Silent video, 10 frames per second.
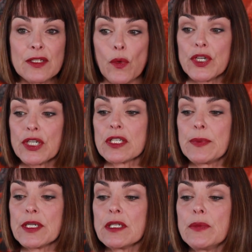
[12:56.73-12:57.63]
That's
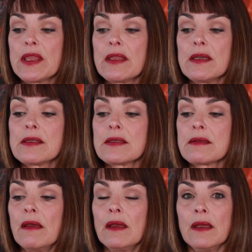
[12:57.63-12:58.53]
gorgeous, especially with
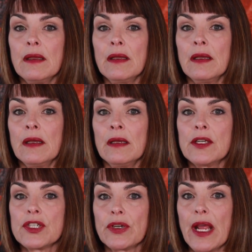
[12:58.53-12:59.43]
this
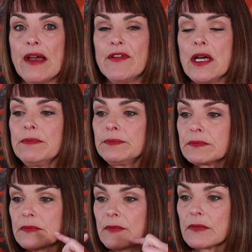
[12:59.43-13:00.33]
shirt I have
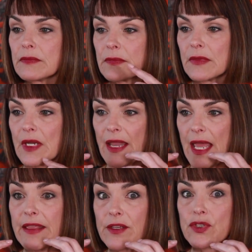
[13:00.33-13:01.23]
on.
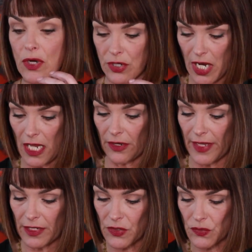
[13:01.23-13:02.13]
I like the stronger
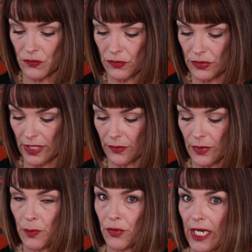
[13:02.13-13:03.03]
color. That looks
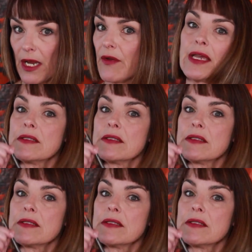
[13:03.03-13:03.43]
really, really pretty.